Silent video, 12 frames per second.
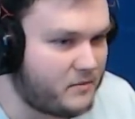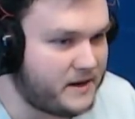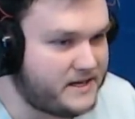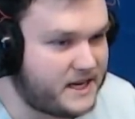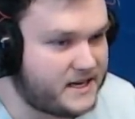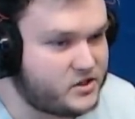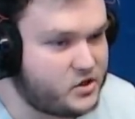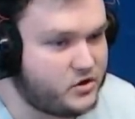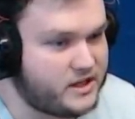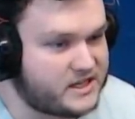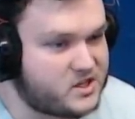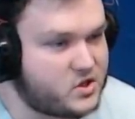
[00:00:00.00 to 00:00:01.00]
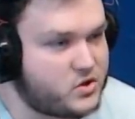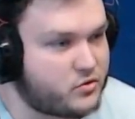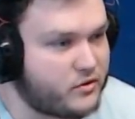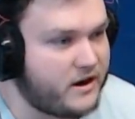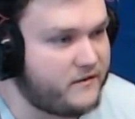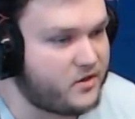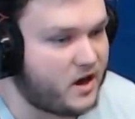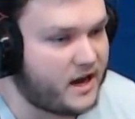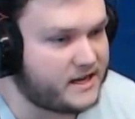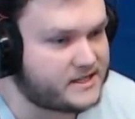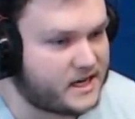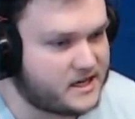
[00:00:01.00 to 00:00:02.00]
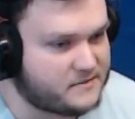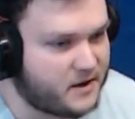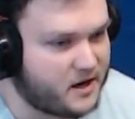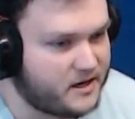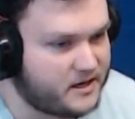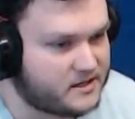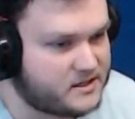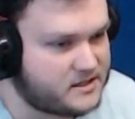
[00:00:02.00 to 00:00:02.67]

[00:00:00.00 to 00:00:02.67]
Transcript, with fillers: Oh my days, dude, there's three of the ice guys behind